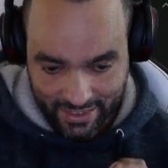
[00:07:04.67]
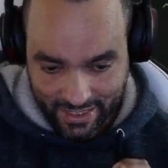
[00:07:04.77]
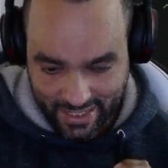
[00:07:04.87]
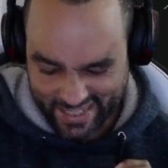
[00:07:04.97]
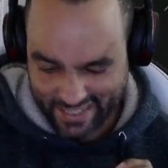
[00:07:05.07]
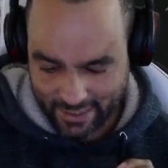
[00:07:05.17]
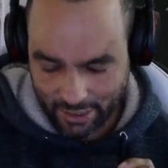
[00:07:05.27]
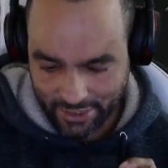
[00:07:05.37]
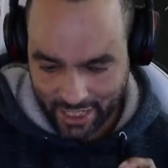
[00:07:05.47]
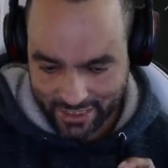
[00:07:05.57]
And it all
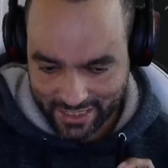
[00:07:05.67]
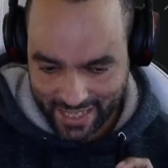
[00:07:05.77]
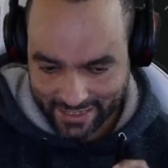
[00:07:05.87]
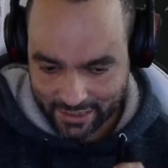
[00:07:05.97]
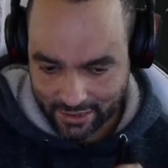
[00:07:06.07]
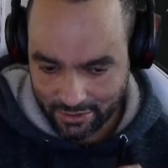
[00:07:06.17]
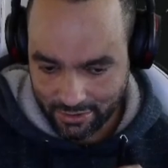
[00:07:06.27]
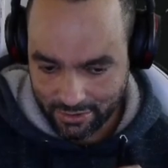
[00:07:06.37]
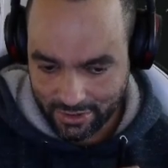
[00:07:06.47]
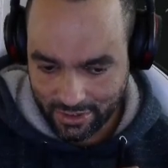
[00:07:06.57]
does that
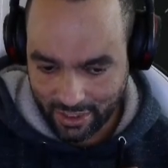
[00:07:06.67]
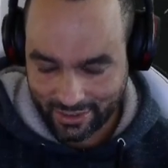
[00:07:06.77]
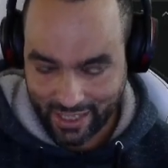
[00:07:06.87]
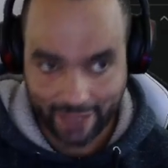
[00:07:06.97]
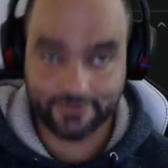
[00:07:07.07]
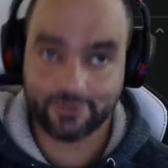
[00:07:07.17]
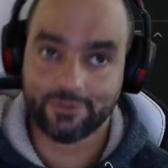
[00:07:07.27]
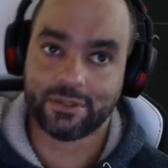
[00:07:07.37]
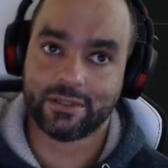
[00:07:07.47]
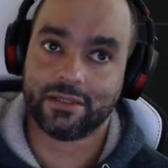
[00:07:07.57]
to not have to